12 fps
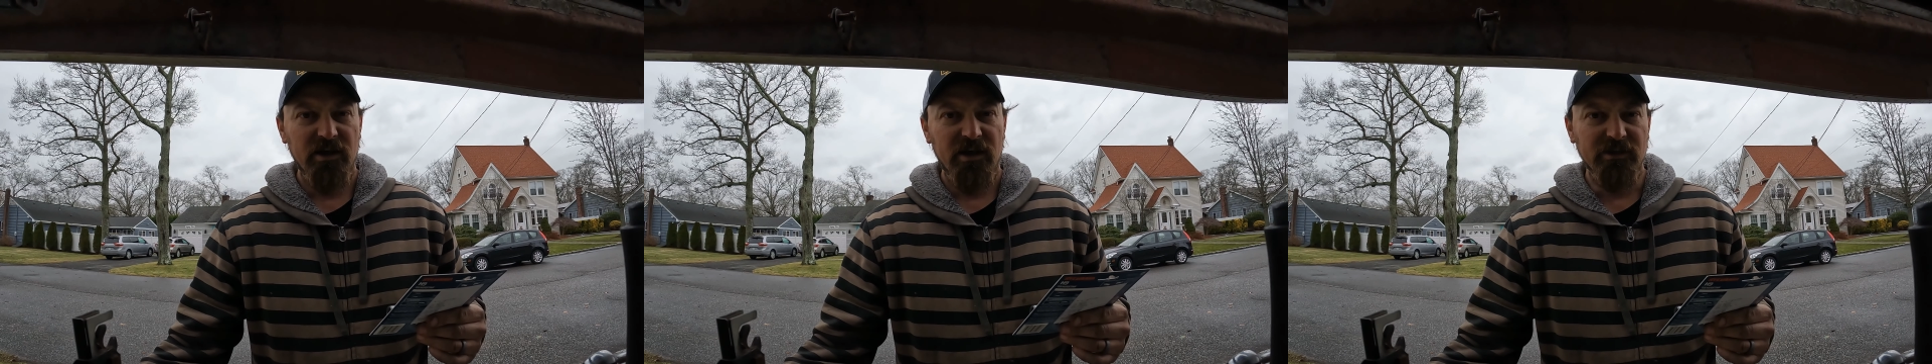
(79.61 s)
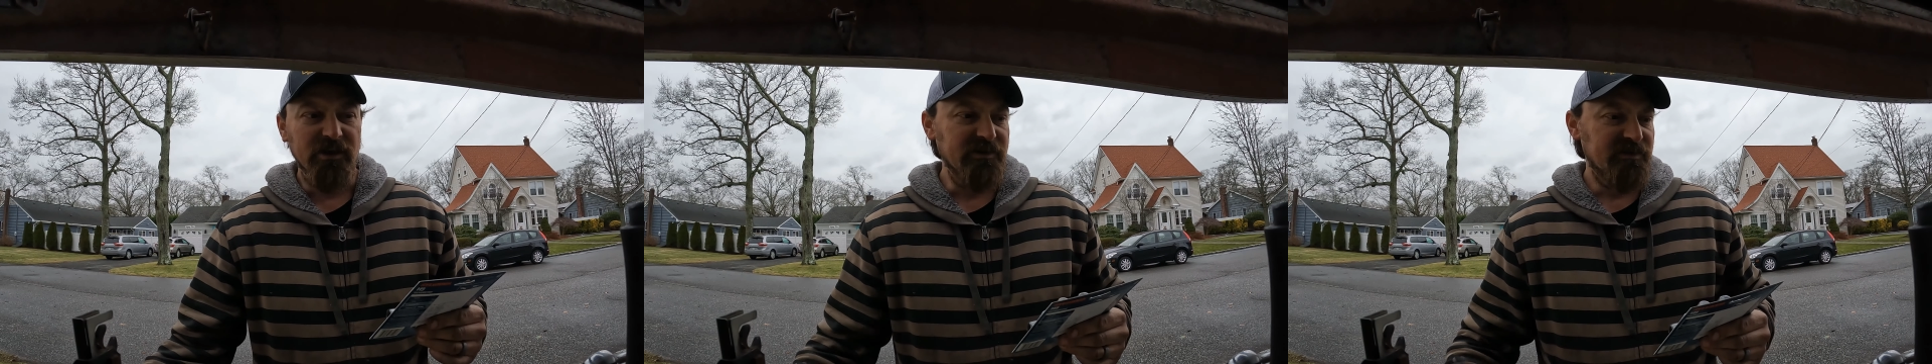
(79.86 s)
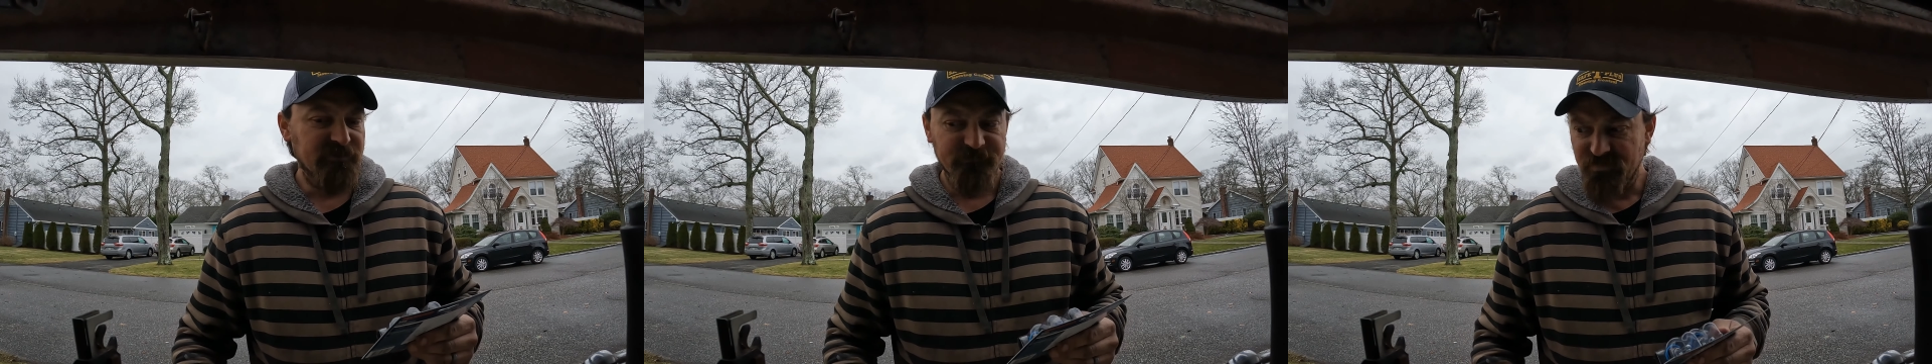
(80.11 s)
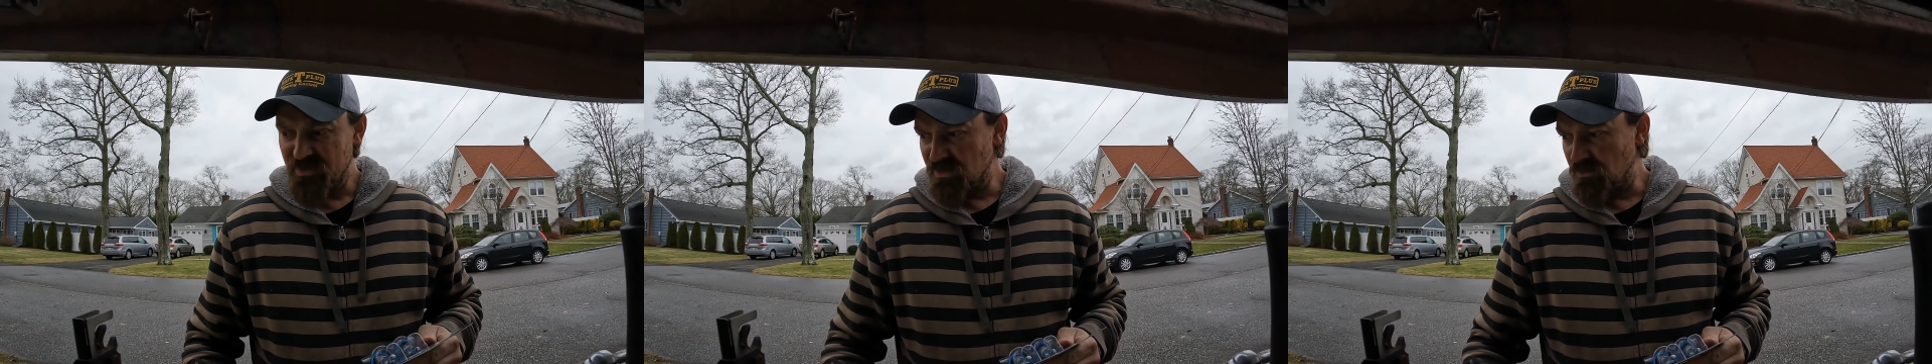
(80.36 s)
headlights.
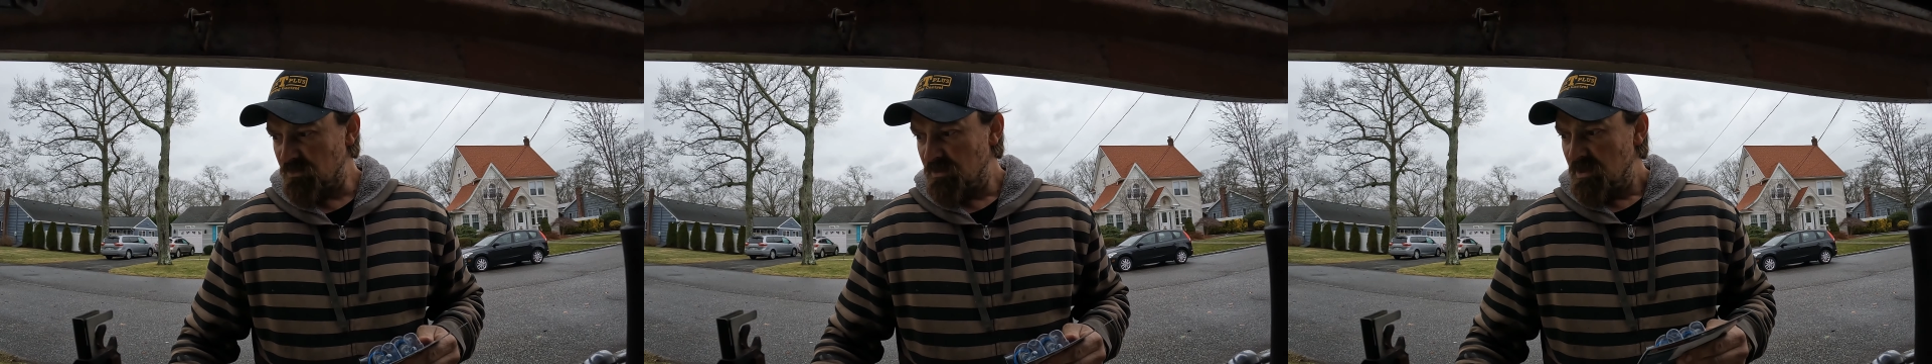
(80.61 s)
So